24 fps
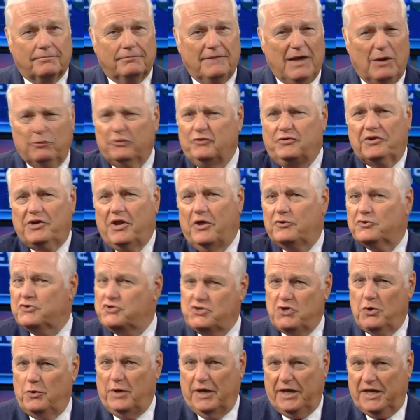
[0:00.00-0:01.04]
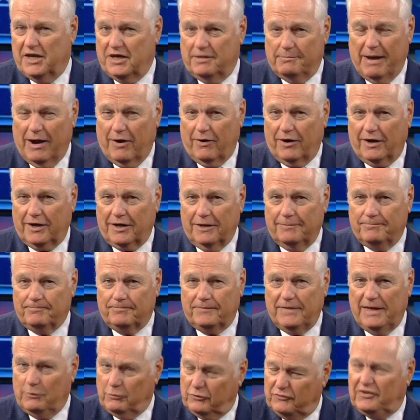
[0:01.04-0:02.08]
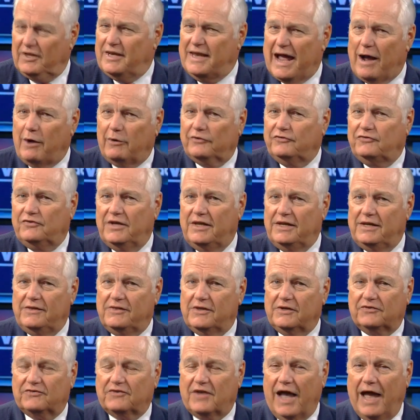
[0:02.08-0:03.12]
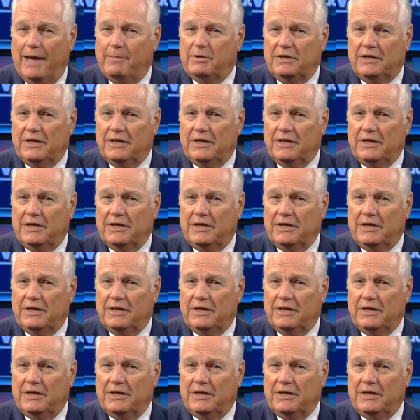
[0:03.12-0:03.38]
It was another shooting in America. It was in our city this time,